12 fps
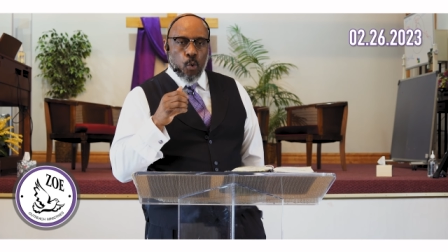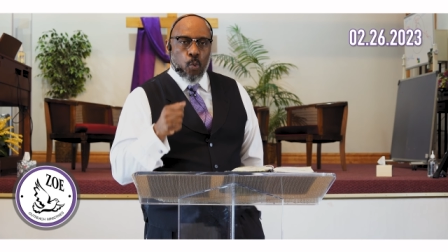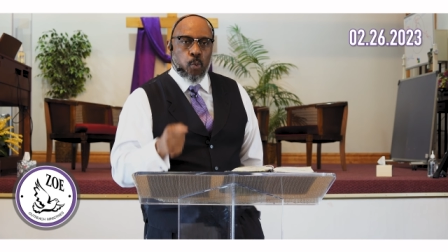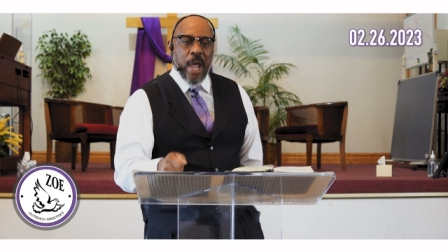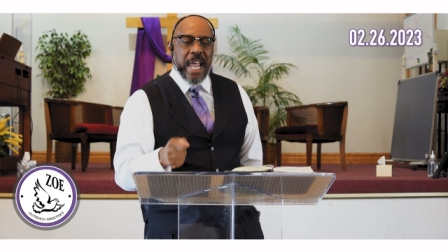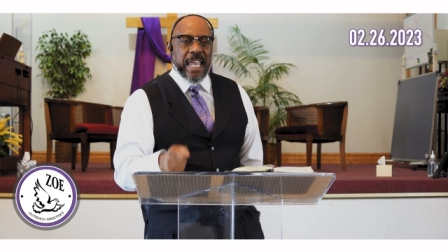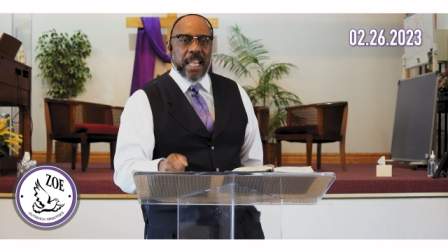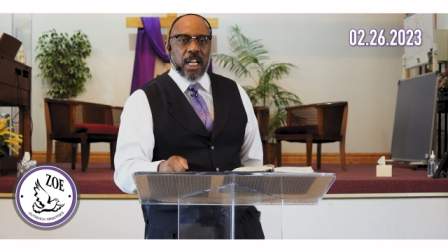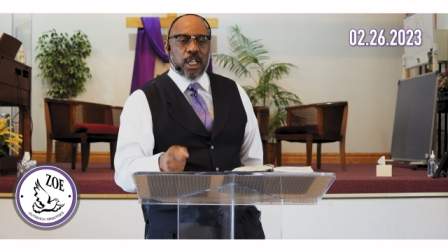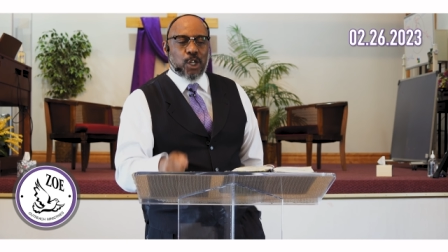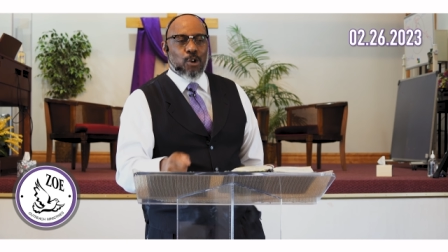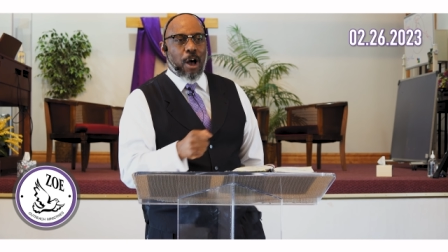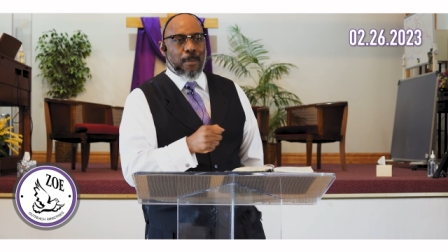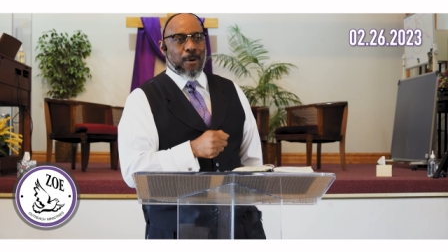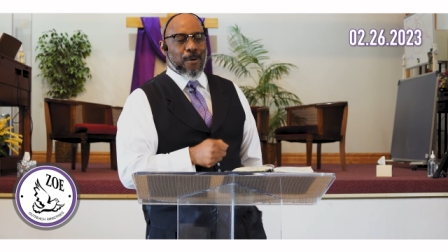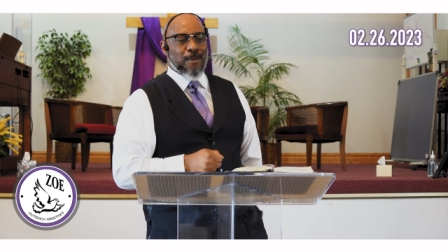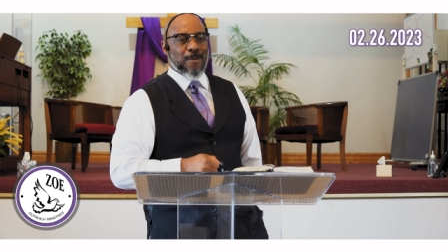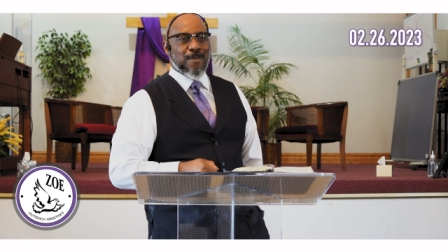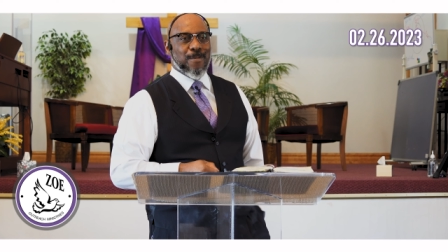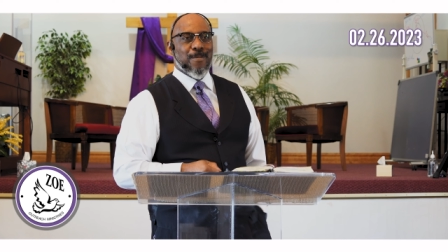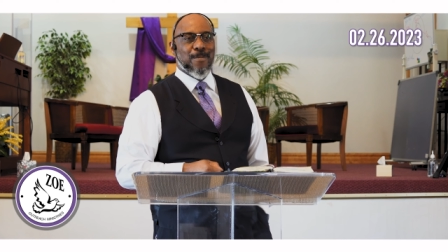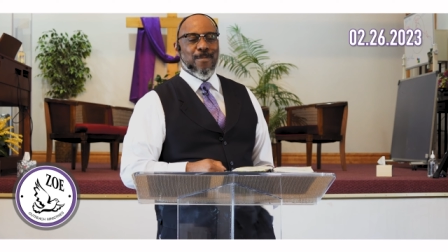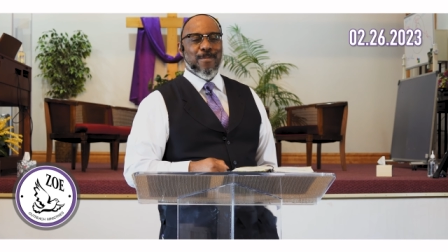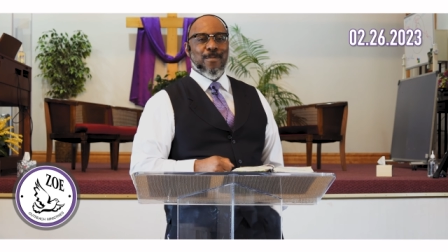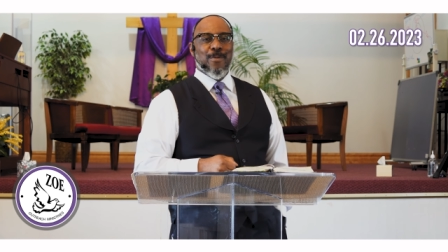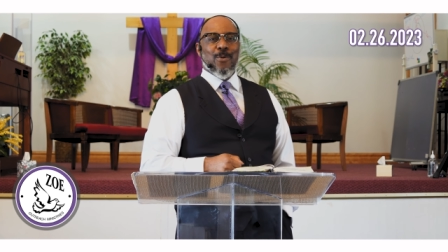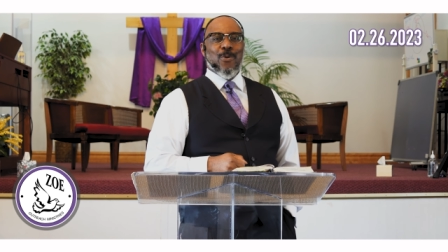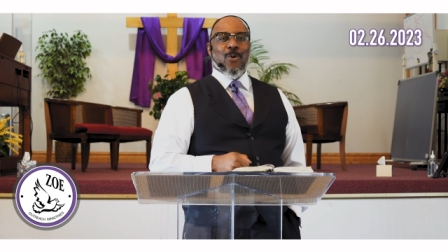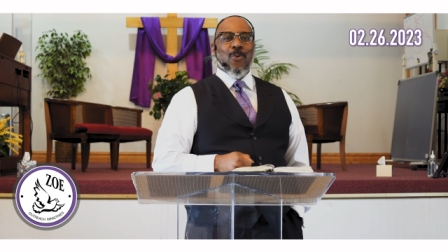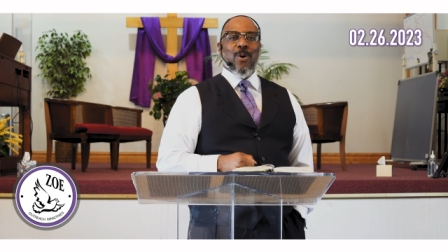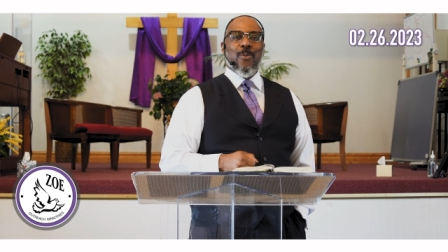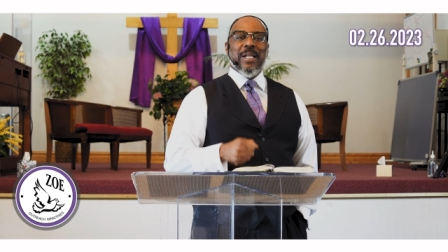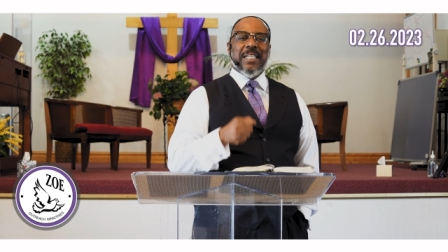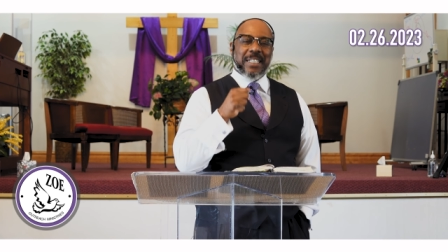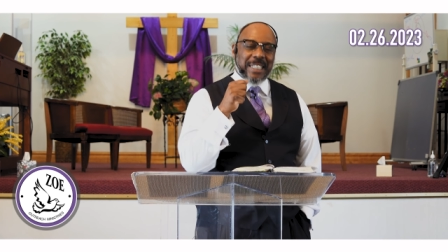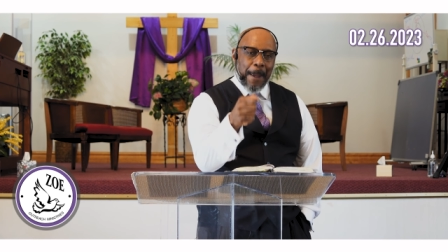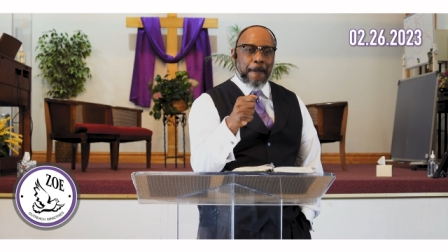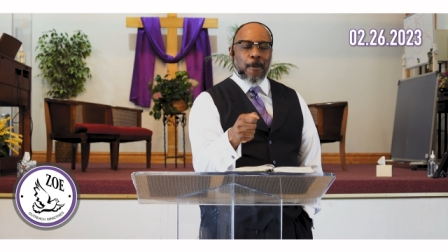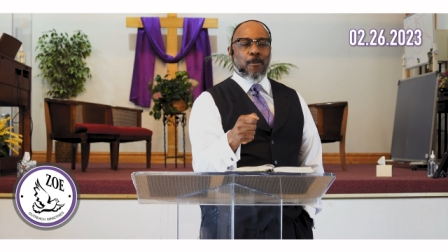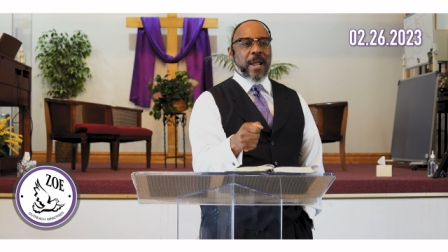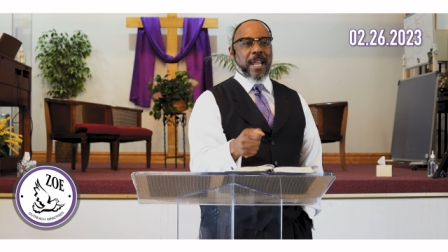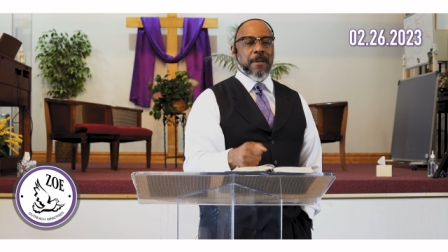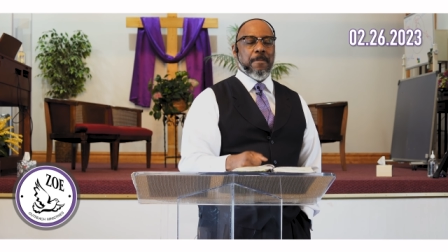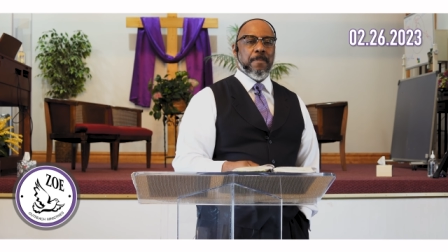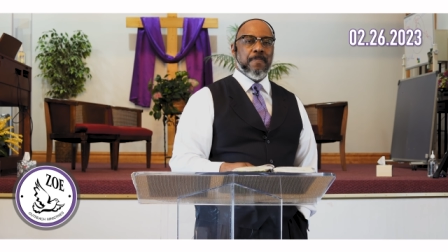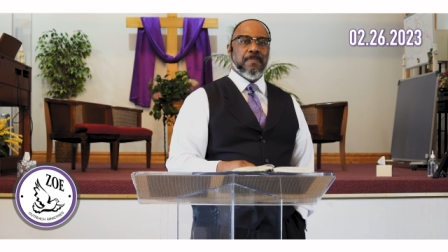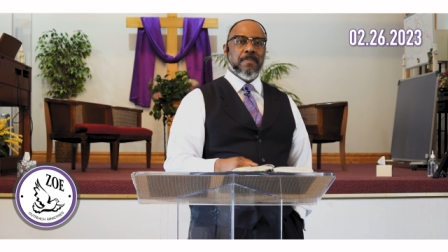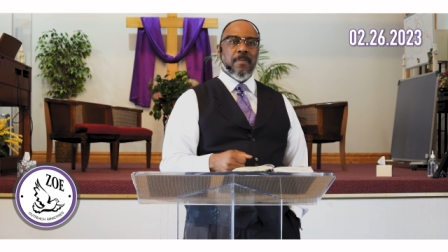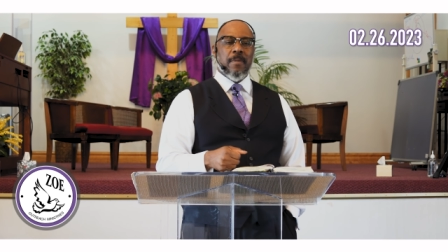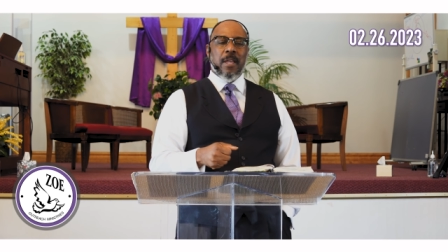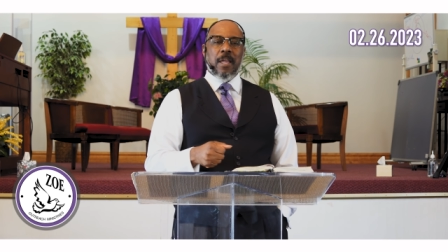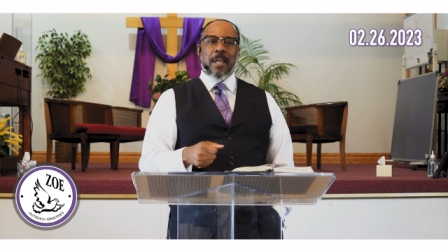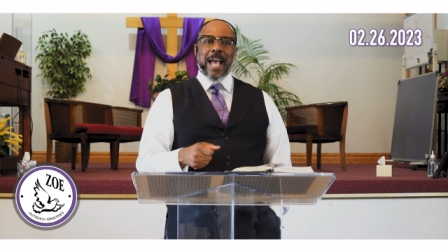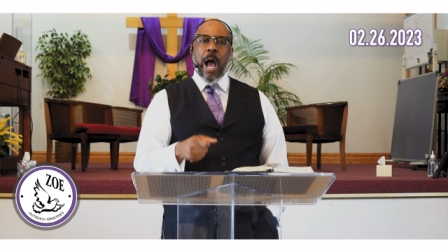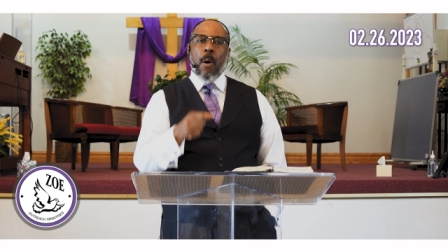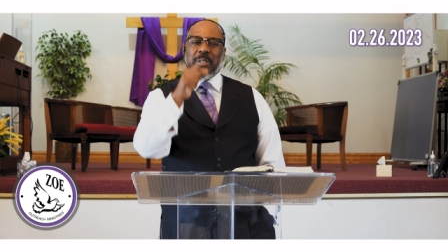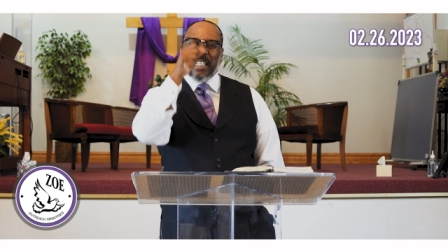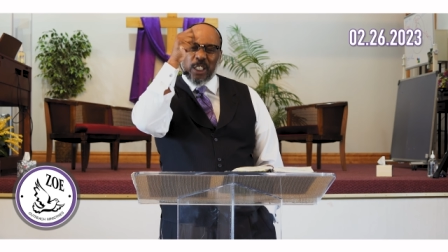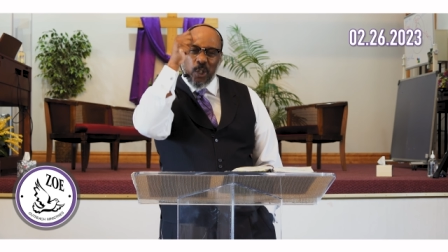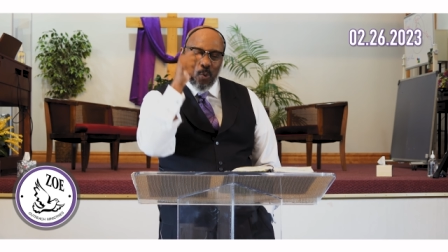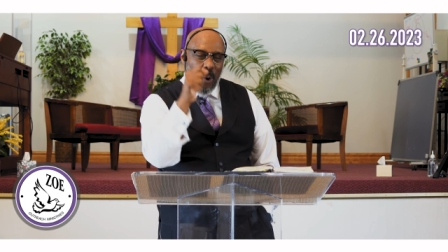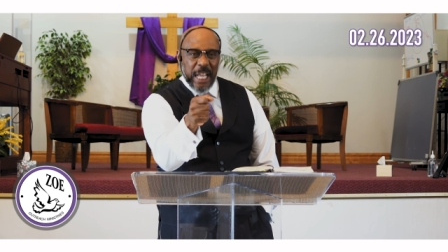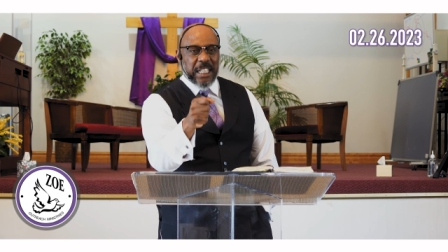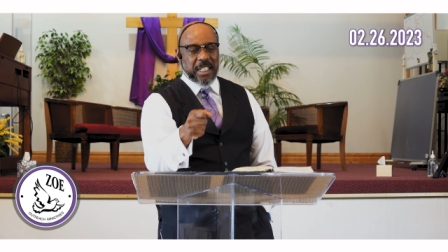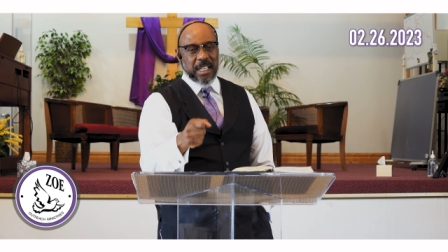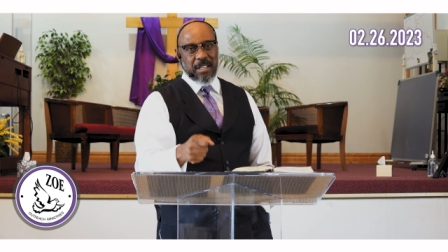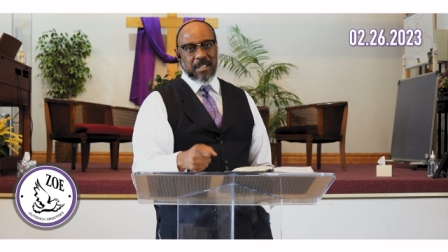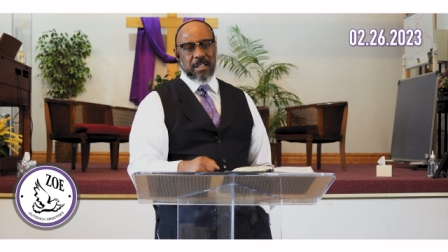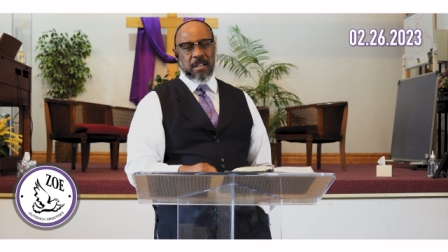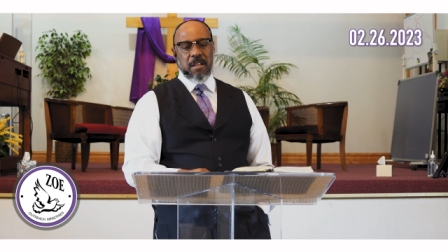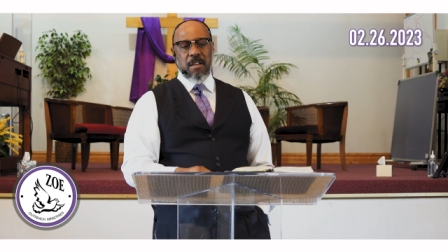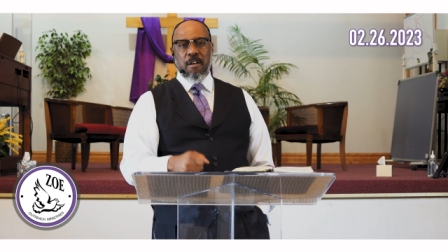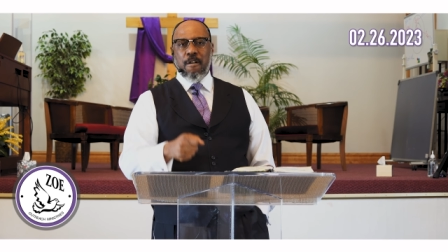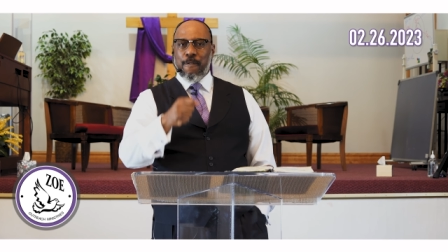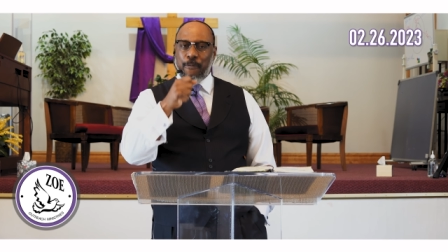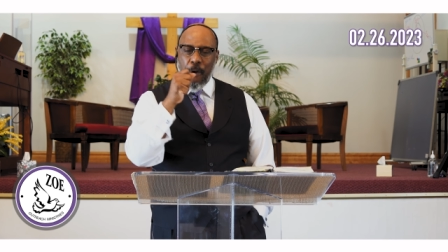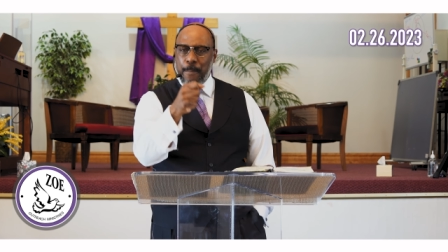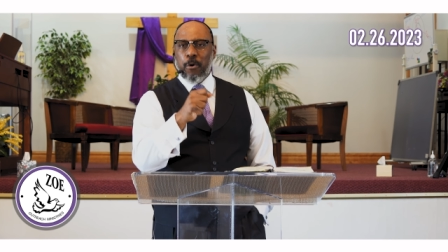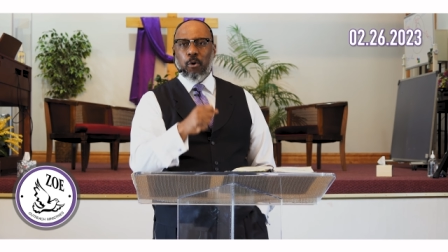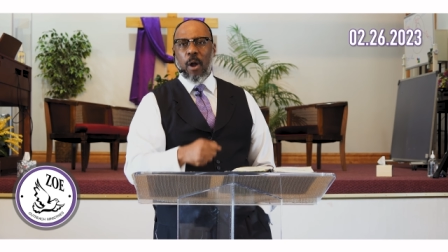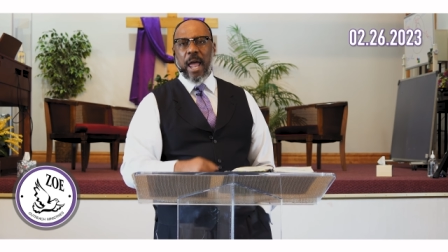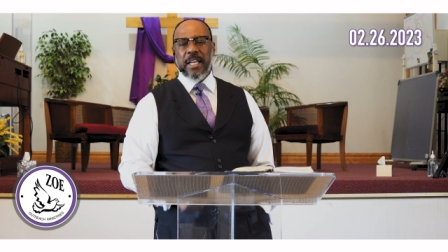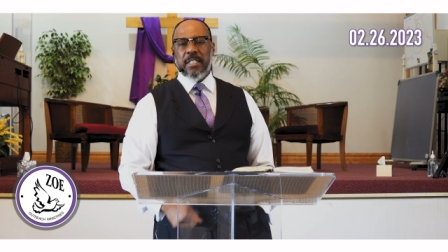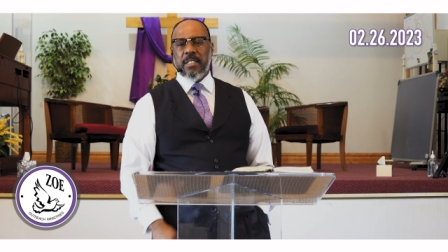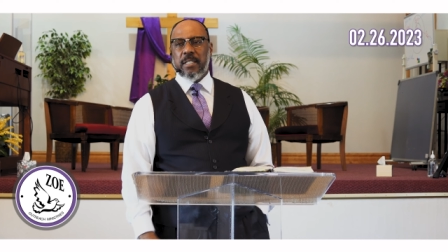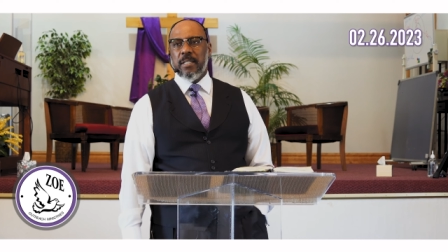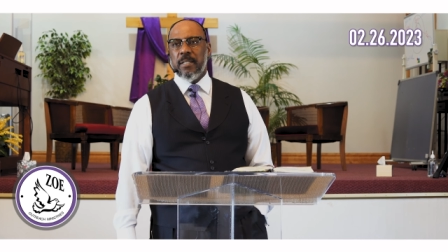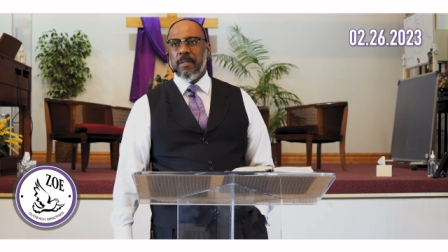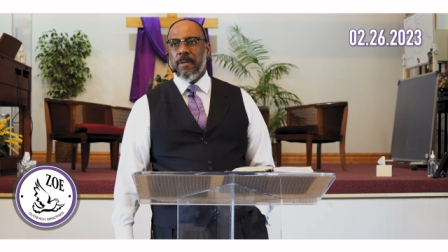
We get in trouble when we separate our situation from Christ.